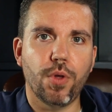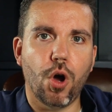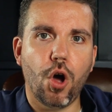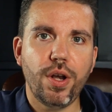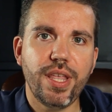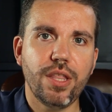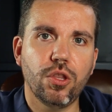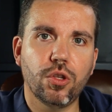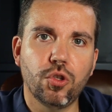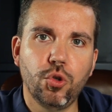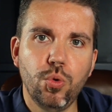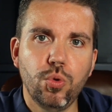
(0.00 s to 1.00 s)
the only
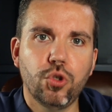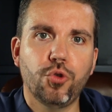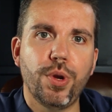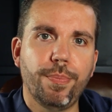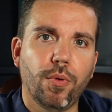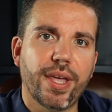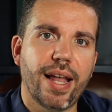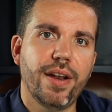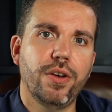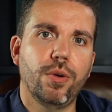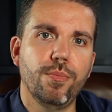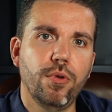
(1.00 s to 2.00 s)
two triple
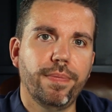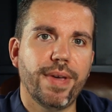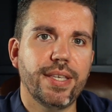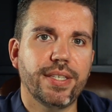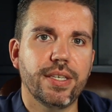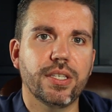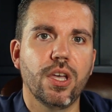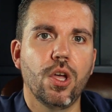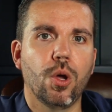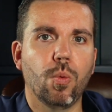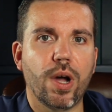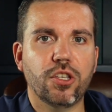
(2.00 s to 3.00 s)
calendar moonfaces
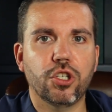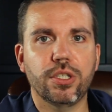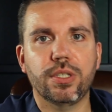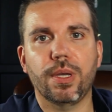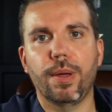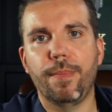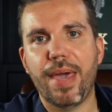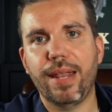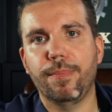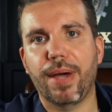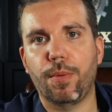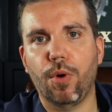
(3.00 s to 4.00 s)
watches
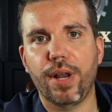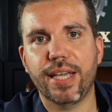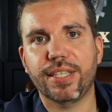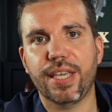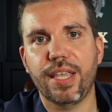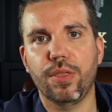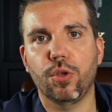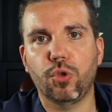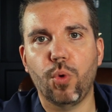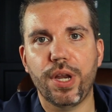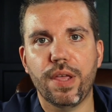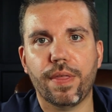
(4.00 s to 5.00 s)
made by Rolex in the
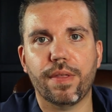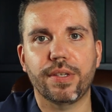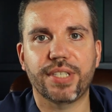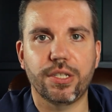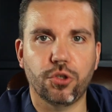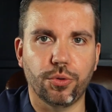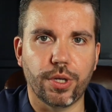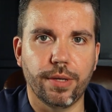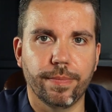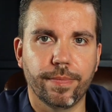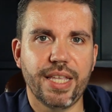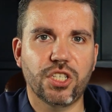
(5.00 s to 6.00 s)
20th century.
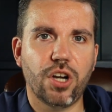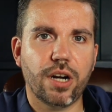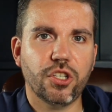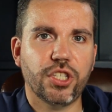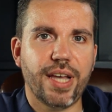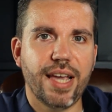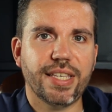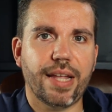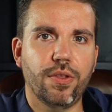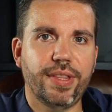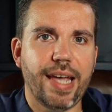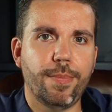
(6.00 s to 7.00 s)
Its large size at
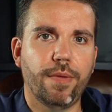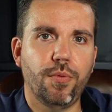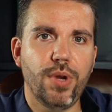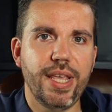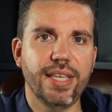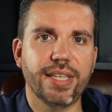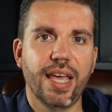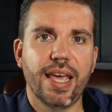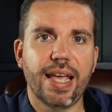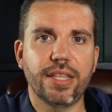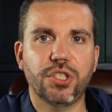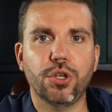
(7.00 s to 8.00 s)
the time of release
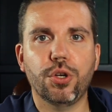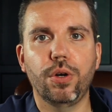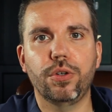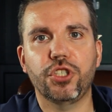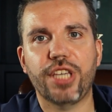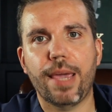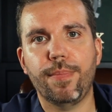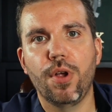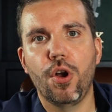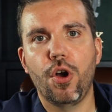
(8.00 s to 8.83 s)
and circular shape